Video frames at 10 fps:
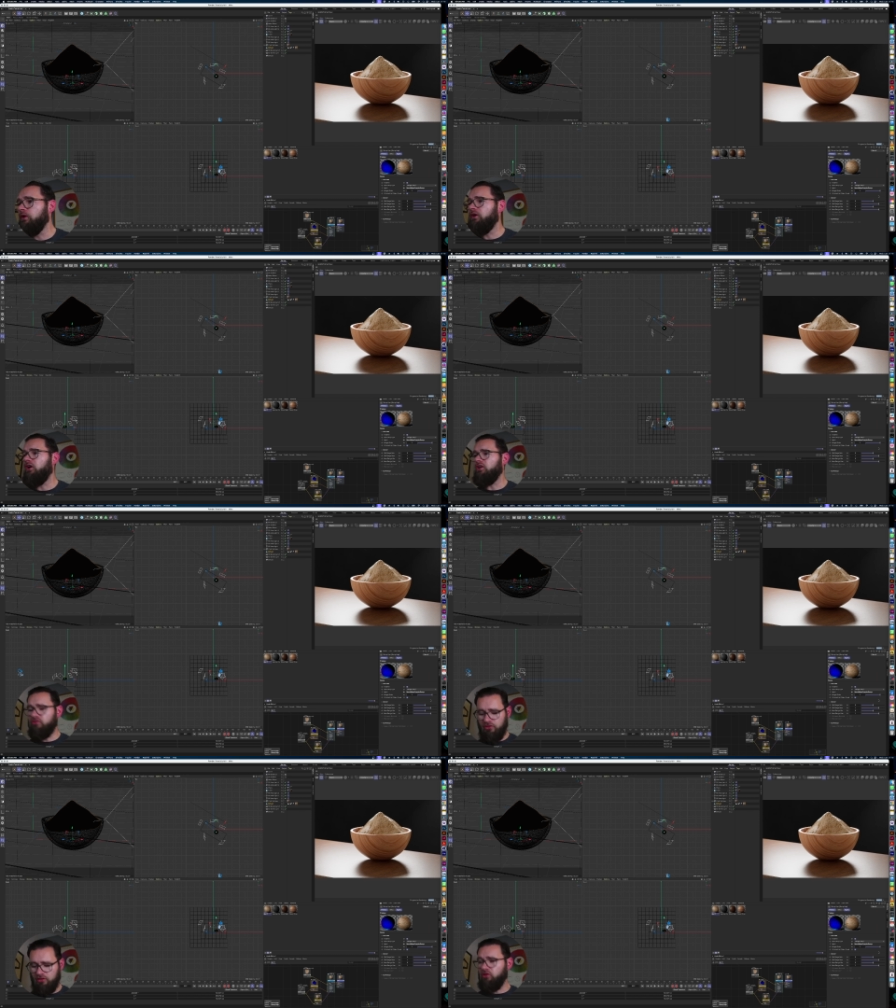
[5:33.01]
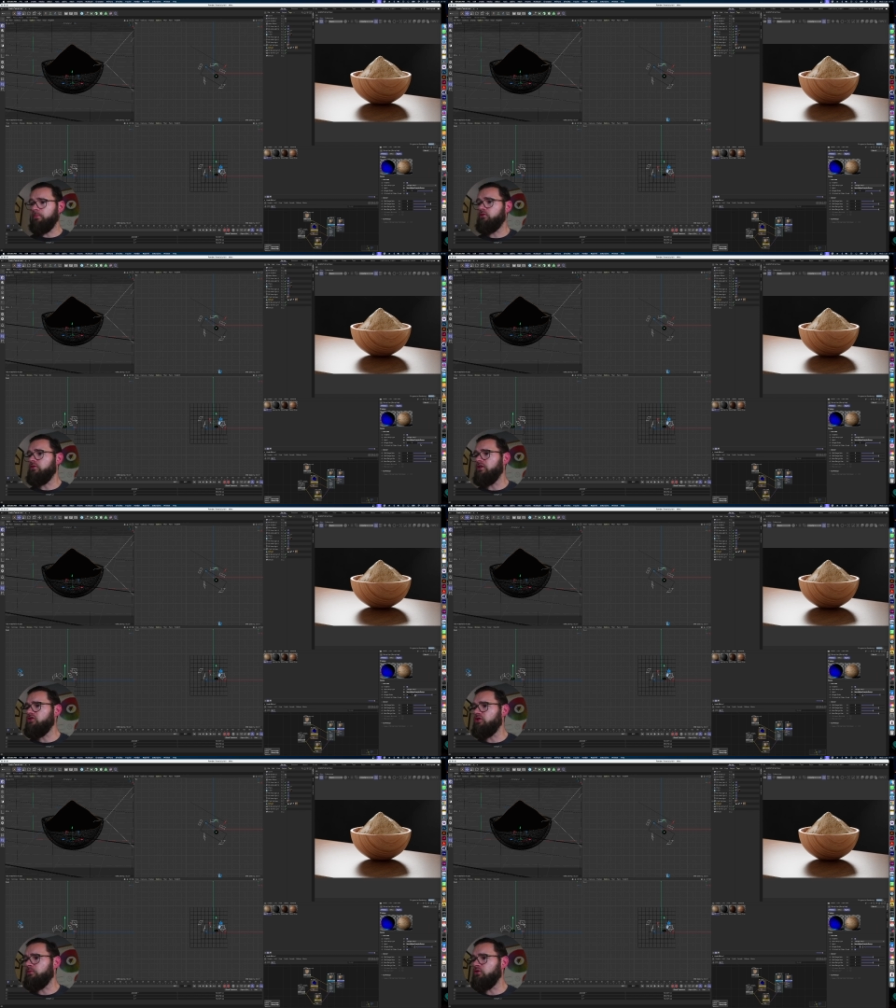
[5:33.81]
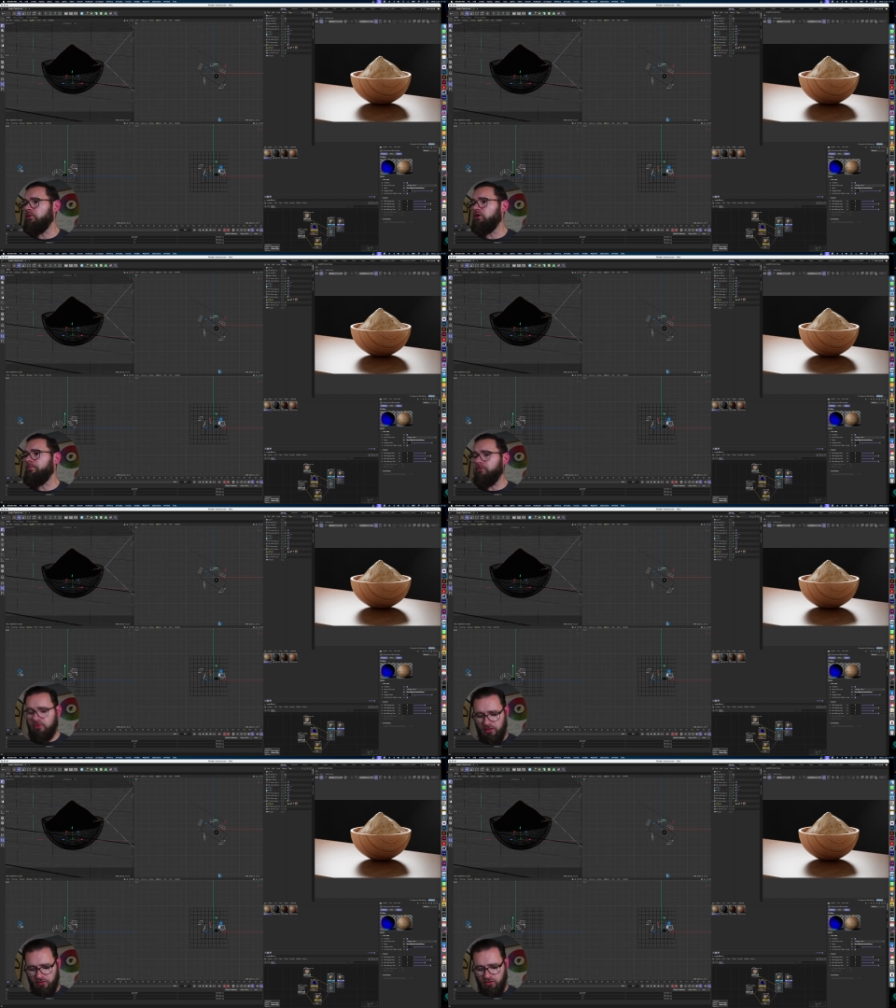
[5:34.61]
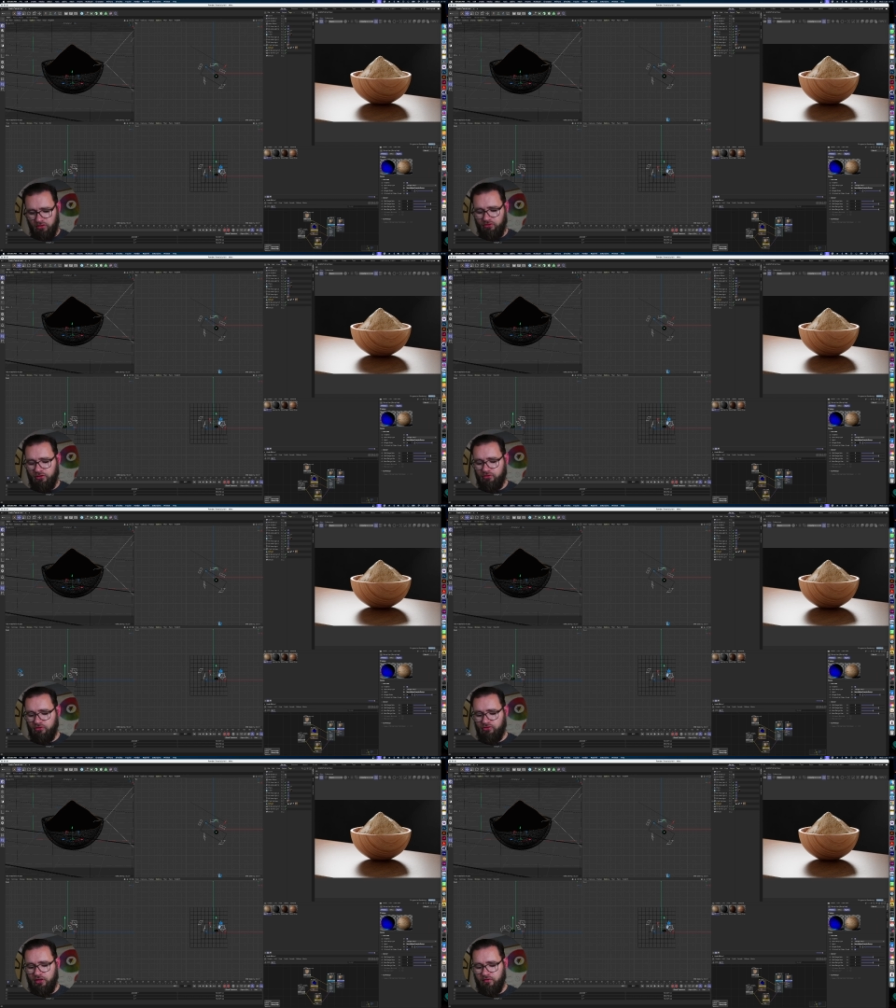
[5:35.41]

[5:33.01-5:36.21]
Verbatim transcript: I'd stick up this up to about, I don't know, six or seven.